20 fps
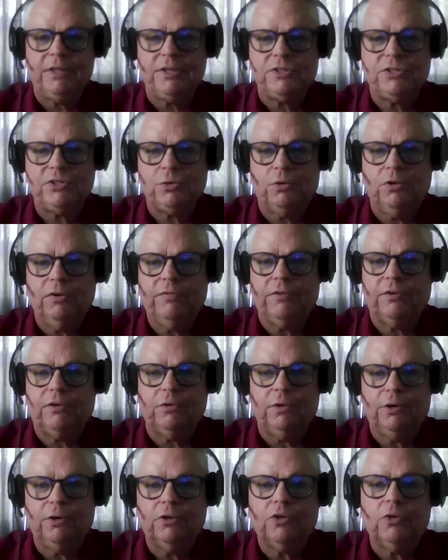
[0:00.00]
is sort of the
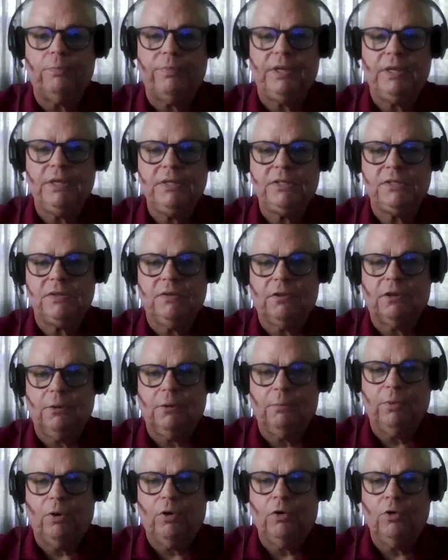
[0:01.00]
critical piece of the
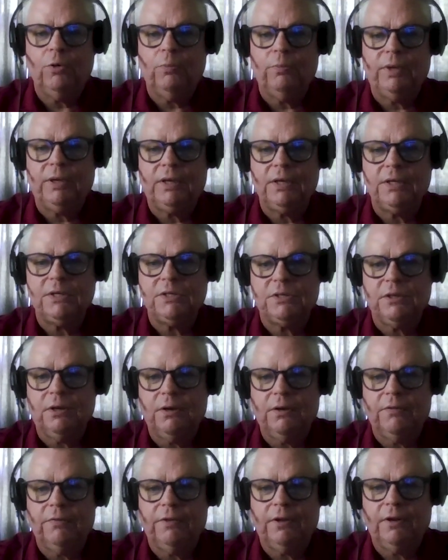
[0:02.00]
component, because
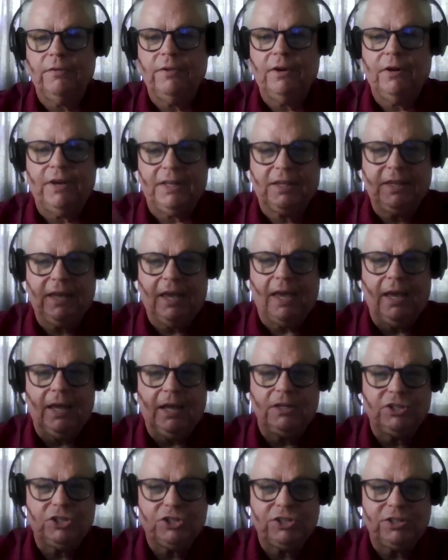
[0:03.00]
they're there to
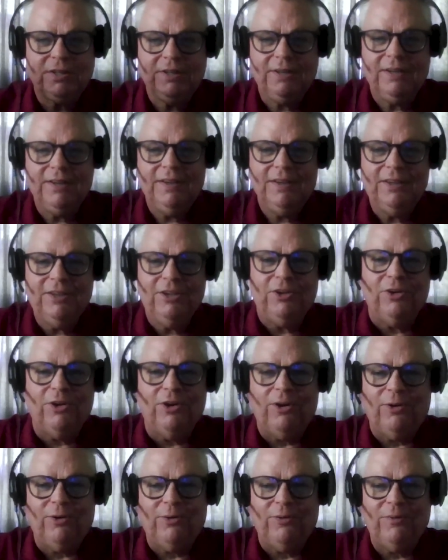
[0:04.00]
catch,
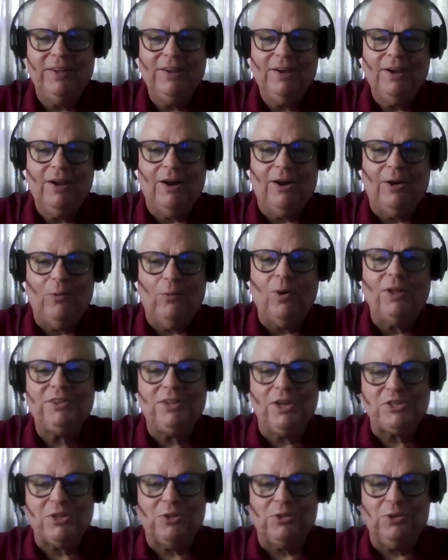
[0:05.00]

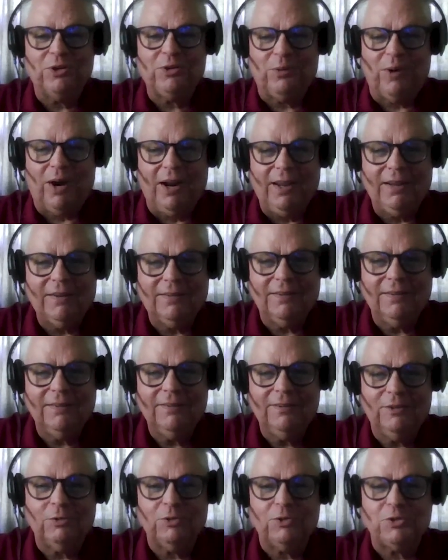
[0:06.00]
what doesn't look right,
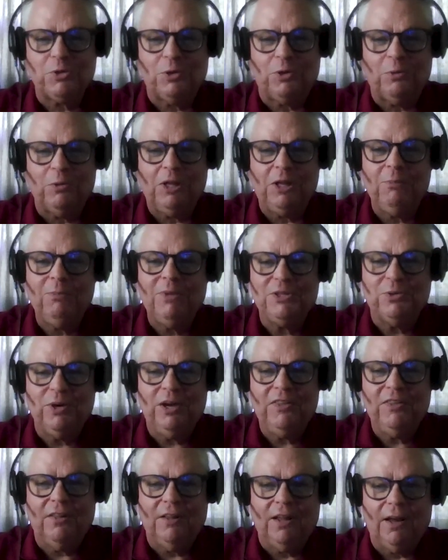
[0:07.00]
sort of reading
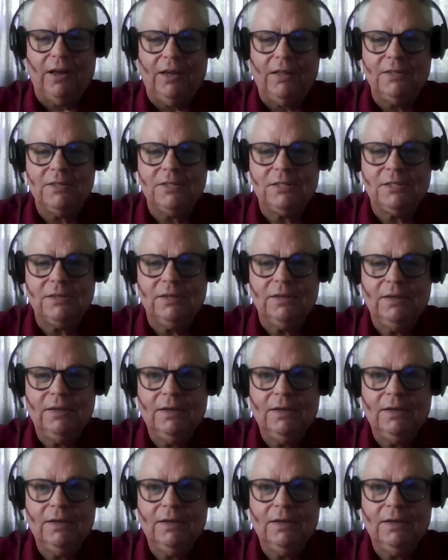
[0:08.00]
between the lines.